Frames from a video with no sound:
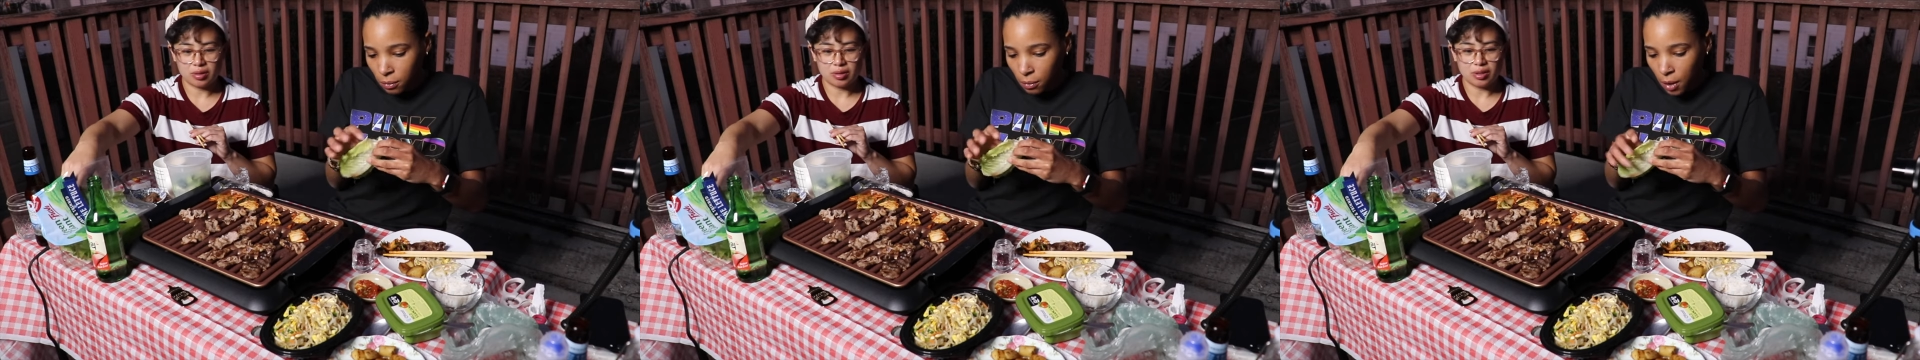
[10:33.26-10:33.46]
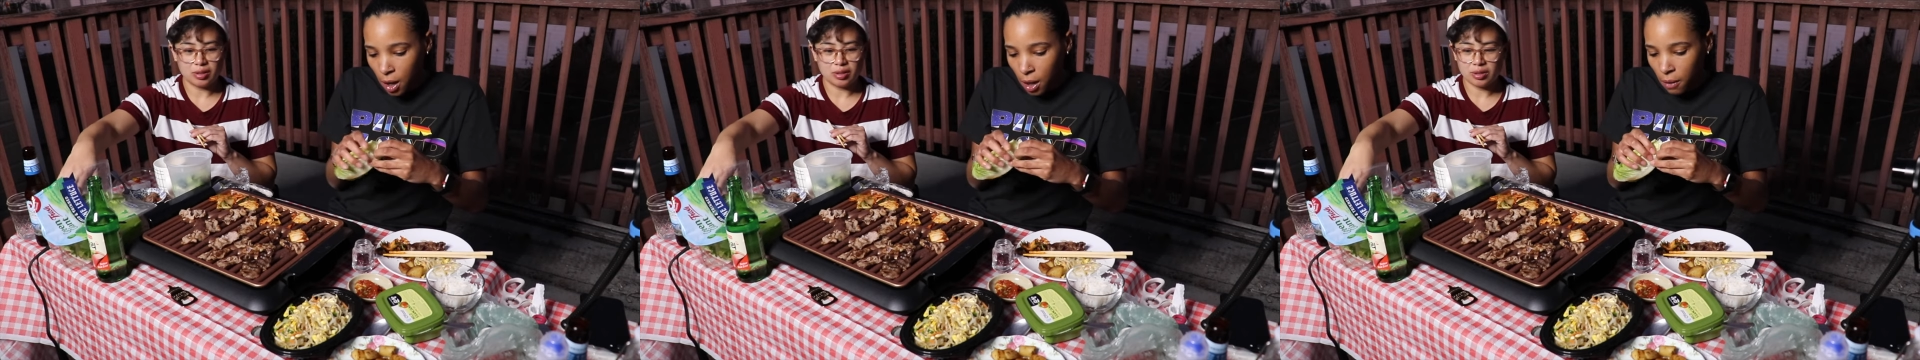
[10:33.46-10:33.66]

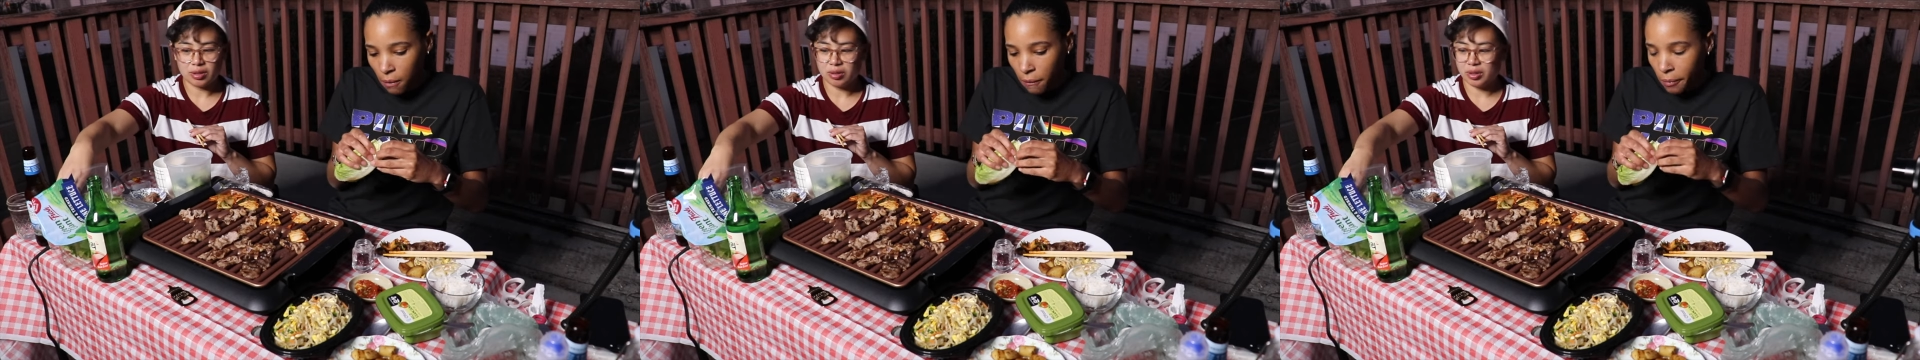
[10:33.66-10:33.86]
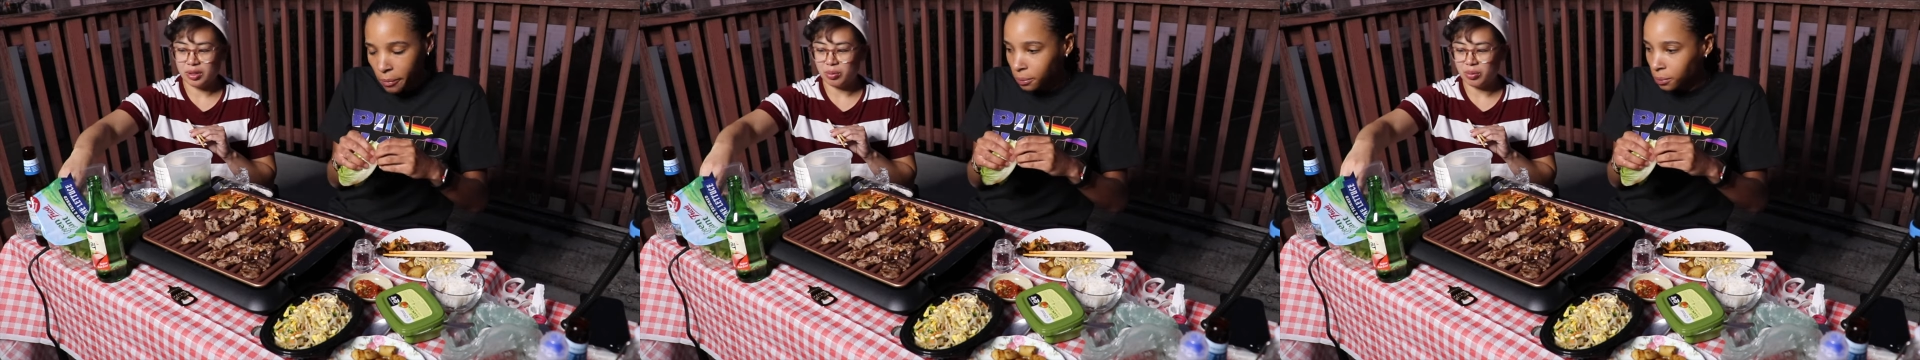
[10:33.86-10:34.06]
Speaker 1: This Damn.
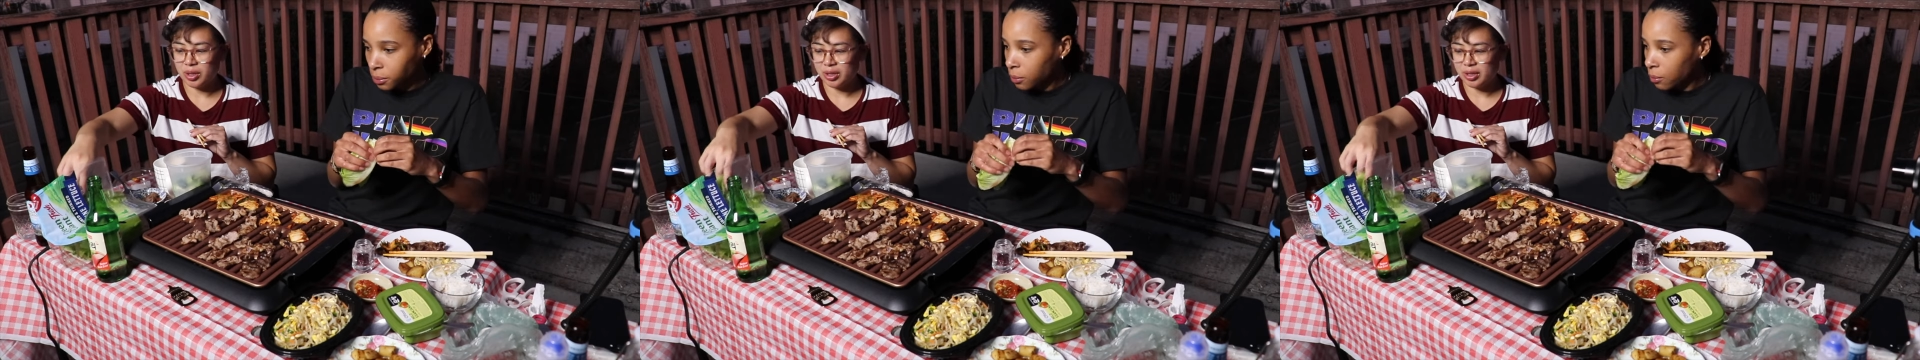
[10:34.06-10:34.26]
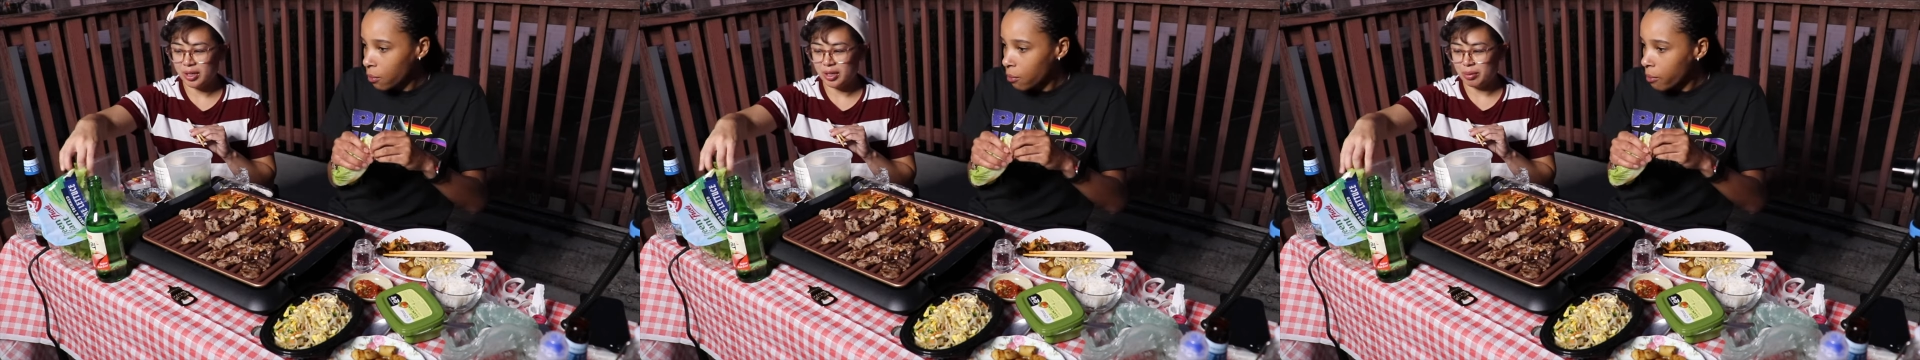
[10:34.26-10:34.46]
is only
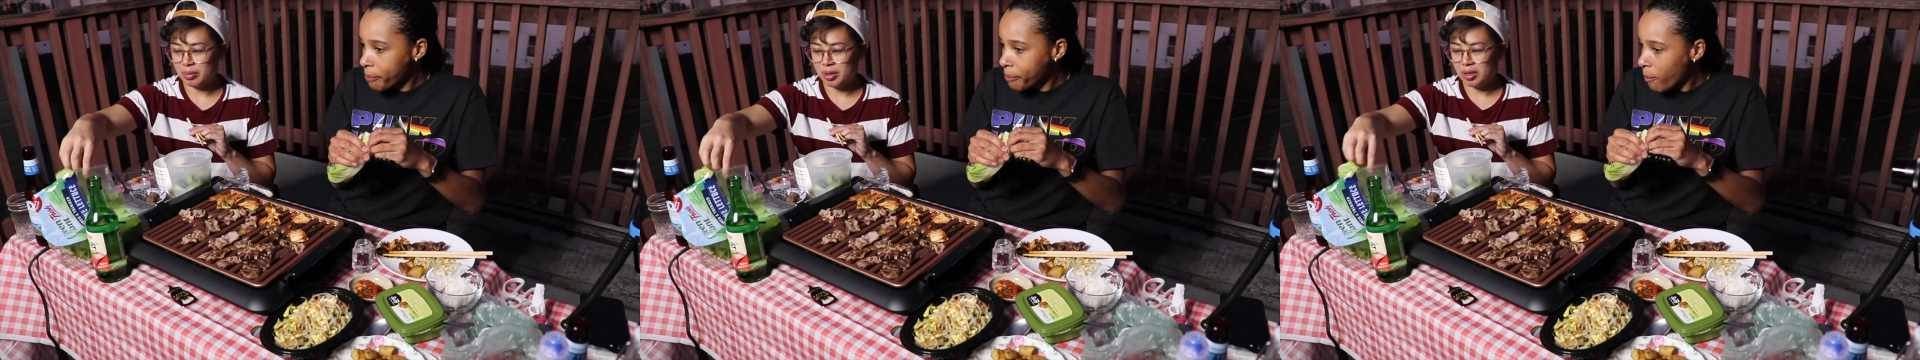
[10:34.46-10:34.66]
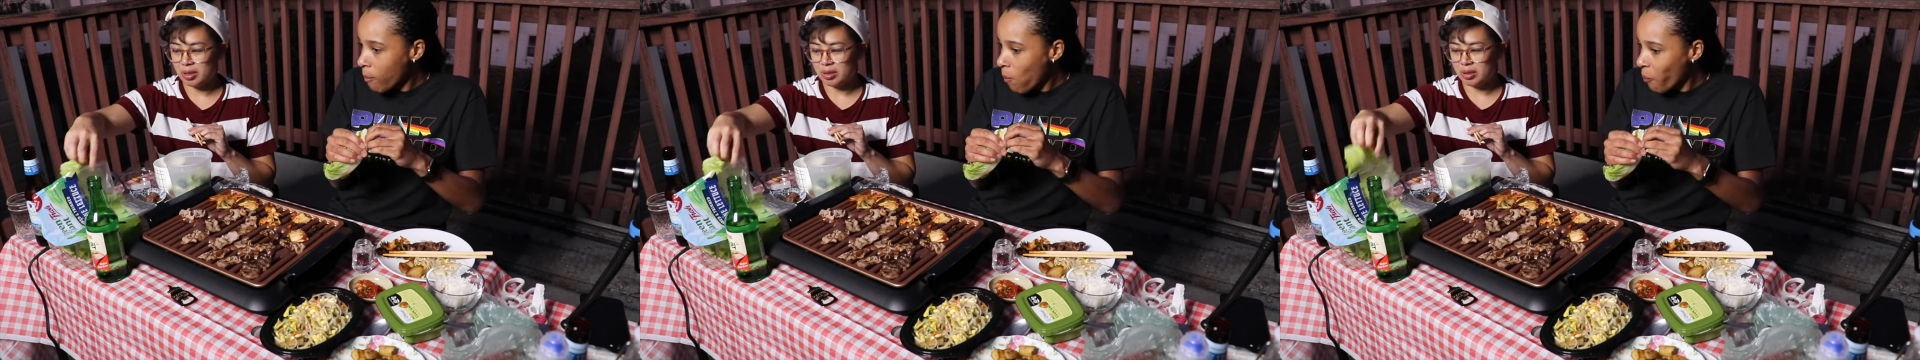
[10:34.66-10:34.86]
one thing
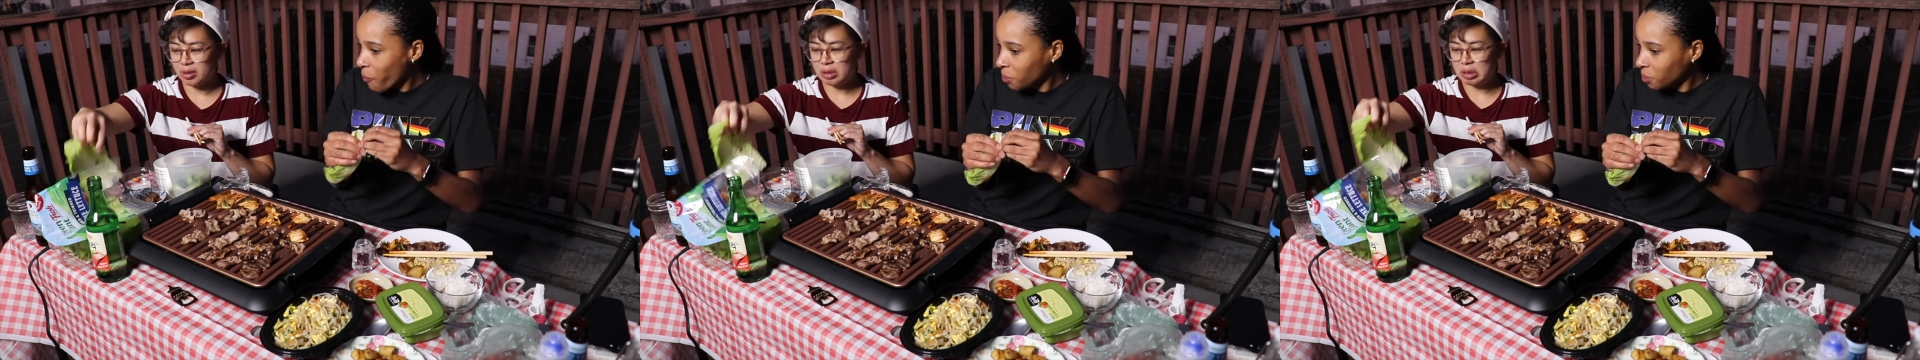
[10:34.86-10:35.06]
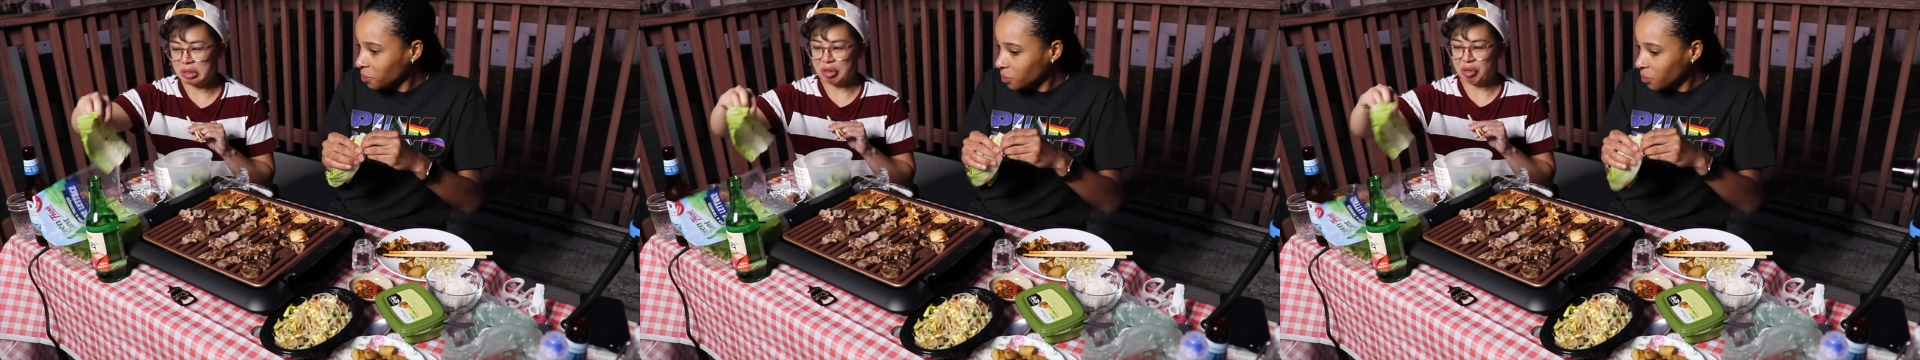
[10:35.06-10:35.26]
of meat
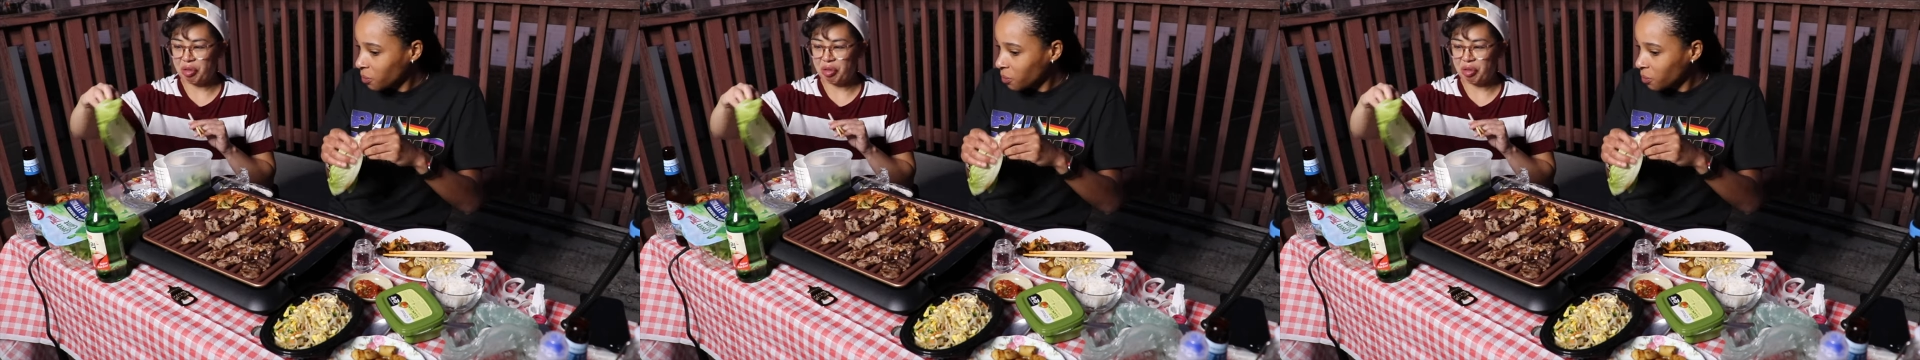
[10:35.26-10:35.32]
too.